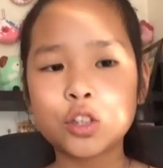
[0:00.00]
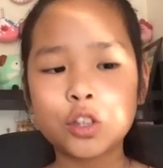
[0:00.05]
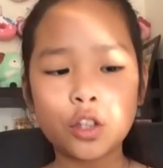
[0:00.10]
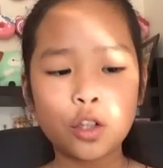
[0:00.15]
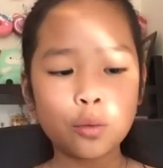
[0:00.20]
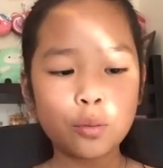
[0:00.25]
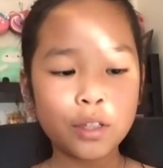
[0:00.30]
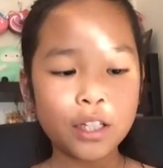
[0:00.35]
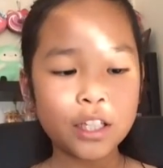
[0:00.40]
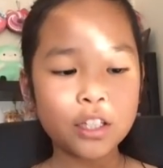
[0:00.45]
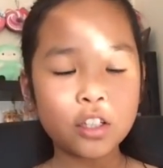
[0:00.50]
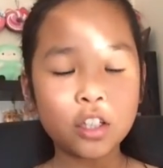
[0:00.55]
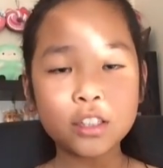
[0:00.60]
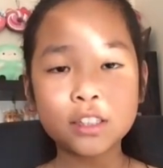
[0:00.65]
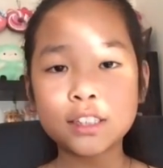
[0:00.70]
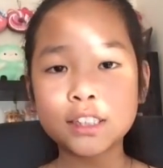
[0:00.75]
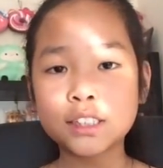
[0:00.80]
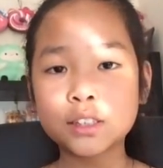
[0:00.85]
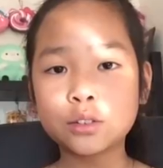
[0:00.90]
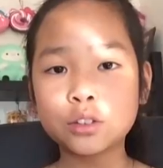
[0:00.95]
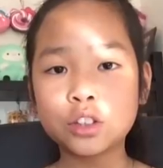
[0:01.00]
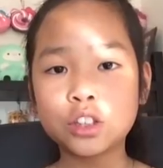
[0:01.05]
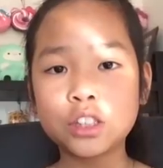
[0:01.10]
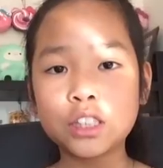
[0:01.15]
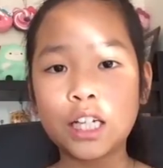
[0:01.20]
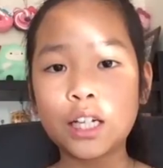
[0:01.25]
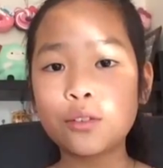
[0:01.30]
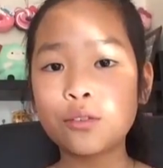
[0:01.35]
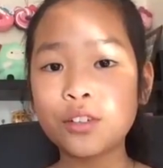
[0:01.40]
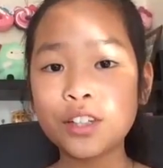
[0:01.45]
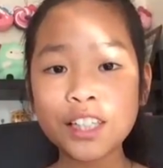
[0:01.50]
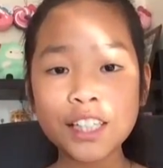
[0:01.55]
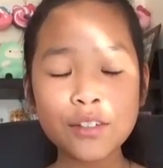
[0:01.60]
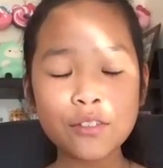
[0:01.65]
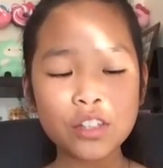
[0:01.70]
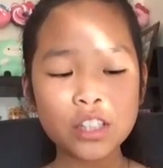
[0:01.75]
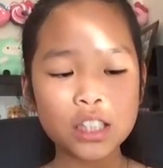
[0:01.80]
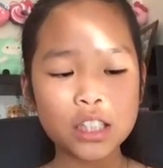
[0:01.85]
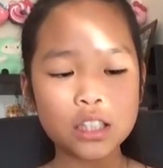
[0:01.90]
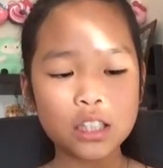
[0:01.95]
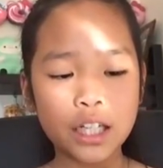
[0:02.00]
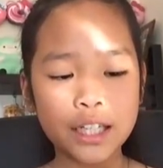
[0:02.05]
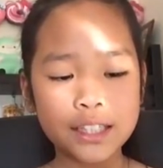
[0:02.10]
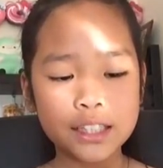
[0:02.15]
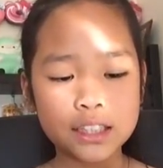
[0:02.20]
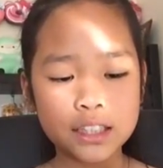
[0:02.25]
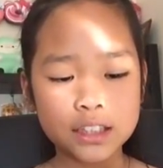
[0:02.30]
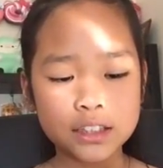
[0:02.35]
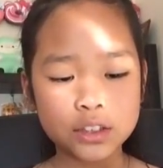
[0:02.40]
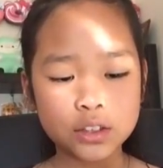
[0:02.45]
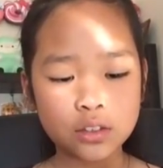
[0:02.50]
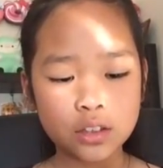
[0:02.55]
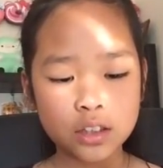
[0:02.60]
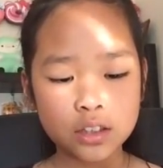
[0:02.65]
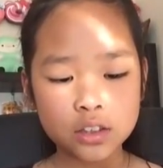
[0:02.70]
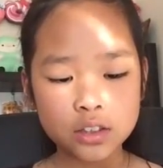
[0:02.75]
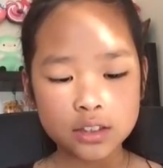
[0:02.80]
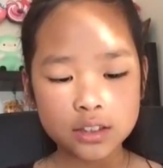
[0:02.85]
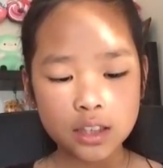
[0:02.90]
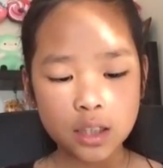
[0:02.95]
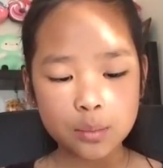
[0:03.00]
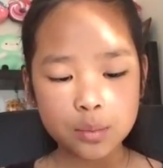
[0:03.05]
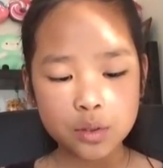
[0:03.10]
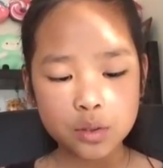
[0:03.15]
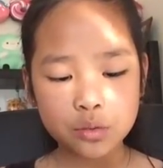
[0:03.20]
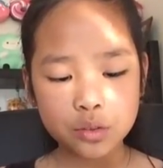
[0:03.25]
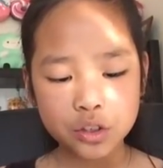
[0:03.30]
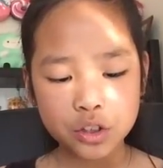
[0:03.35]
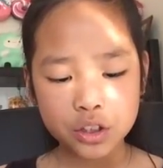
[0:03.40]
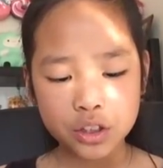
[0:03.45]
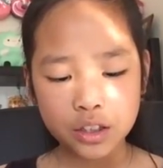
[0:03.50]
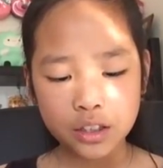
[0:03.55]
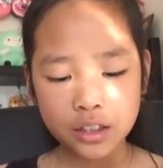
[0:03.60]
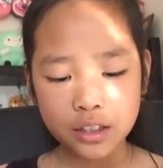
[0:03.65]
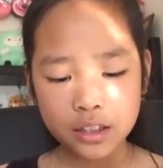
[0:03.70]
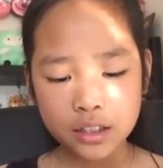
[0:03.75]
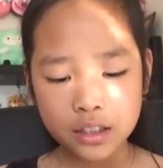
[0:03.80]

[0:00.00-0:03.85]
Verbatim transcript: So when I got this squishy, I really, really liked it. So I just kept squishing it.